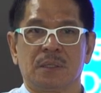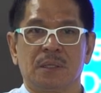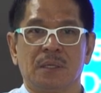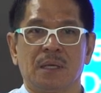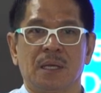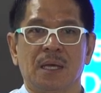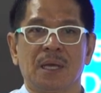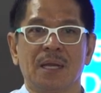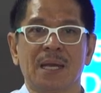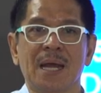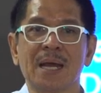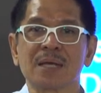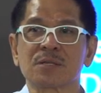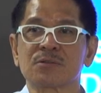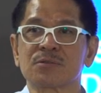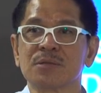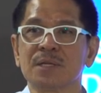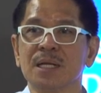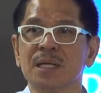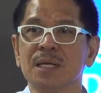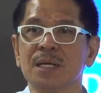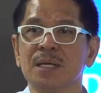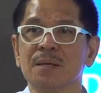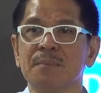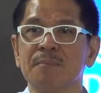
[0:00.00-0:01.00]
And
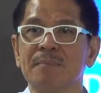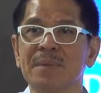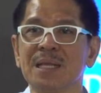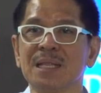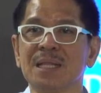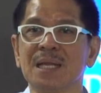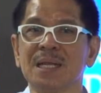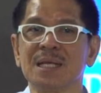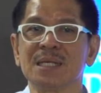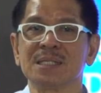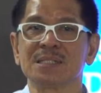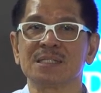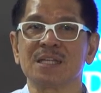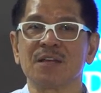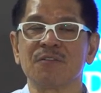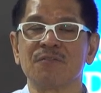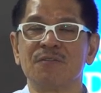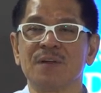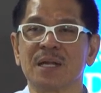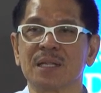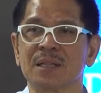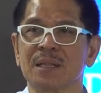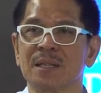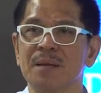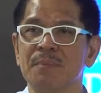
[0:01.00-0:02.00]
actually, Middle East, if
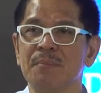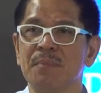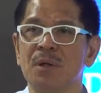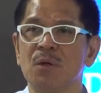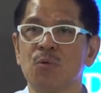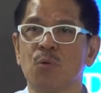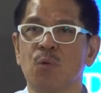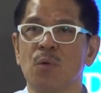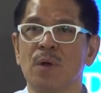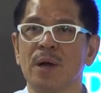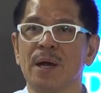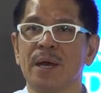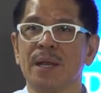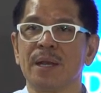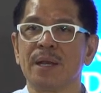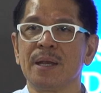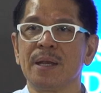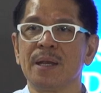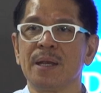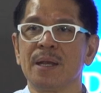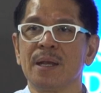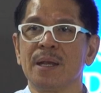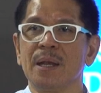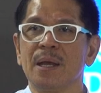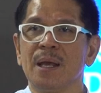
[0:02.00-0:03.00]
not number one,
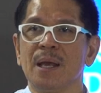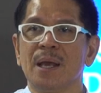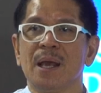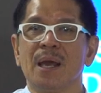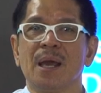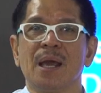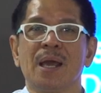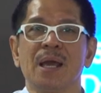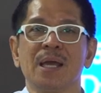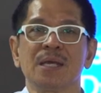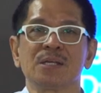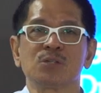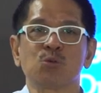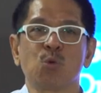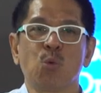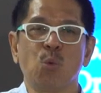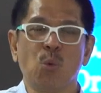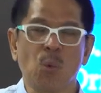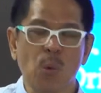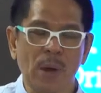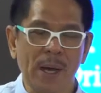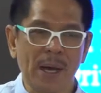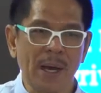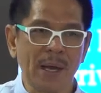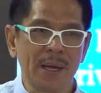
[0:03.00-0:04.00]
is
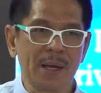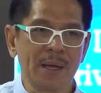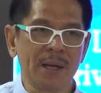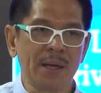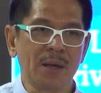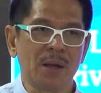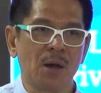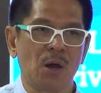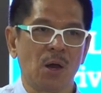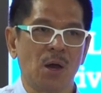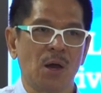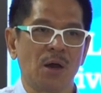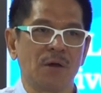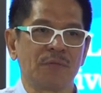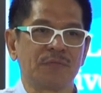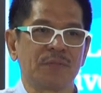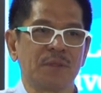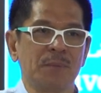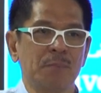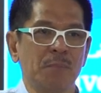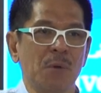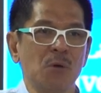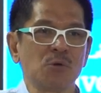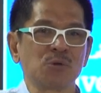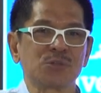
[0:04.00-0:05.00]
one of the
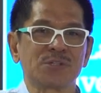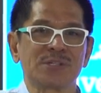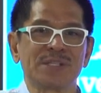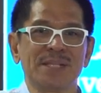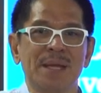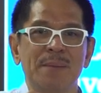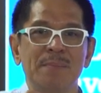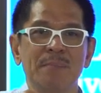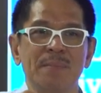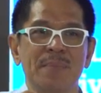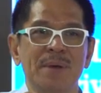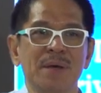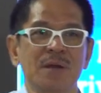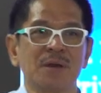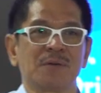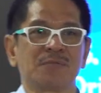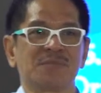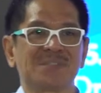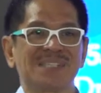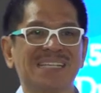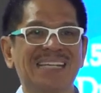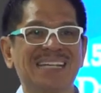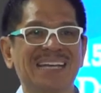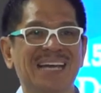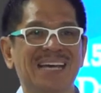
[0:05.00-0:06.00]
most number of
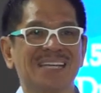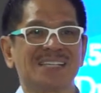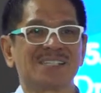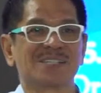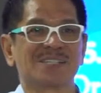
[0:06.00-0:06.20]
C9s